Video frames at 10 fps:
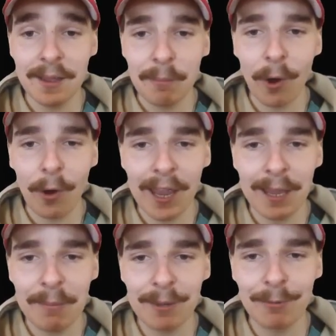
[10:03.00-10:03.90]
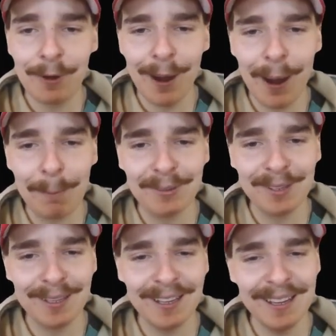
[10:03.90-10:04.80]
Bohemian
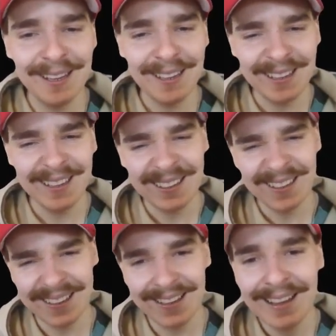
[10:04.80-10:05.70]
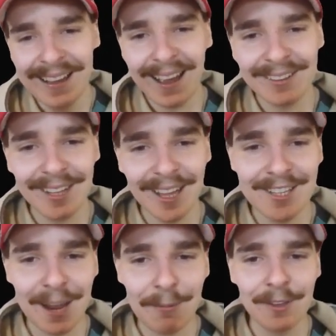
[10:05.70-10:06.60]
Rhapsody. And
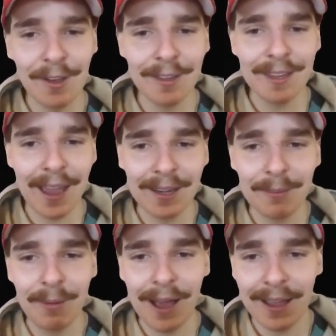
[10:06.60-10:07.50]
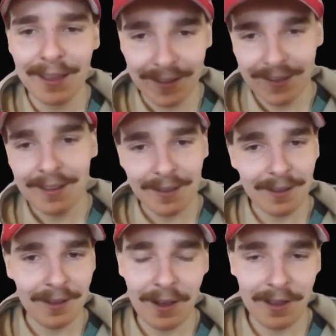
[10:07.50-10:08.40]
DJ was only keen to play
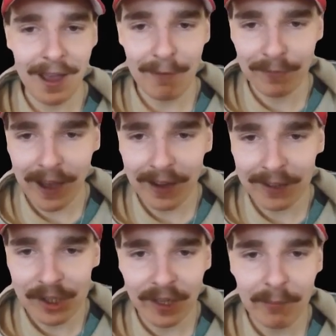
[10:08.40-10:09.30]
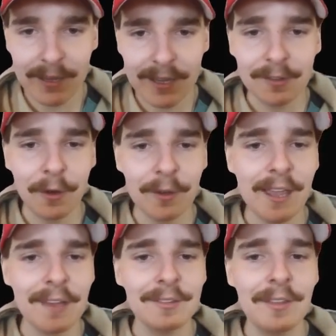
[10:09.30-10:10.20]
Afghan Jalebi. So,
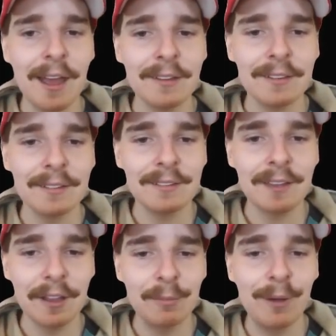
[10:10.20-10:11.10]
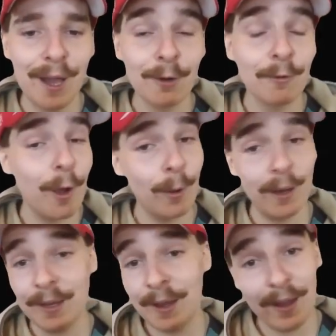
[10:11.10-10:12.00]
yes, that does play a role.
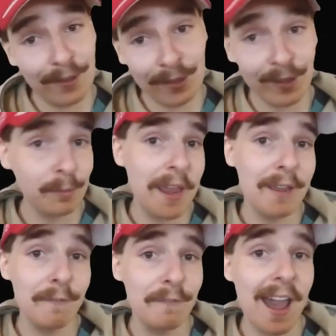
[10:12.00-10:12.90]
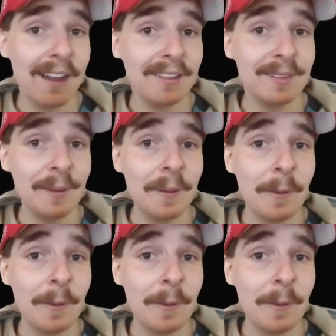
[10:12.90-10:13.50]
And he's just speaking facts.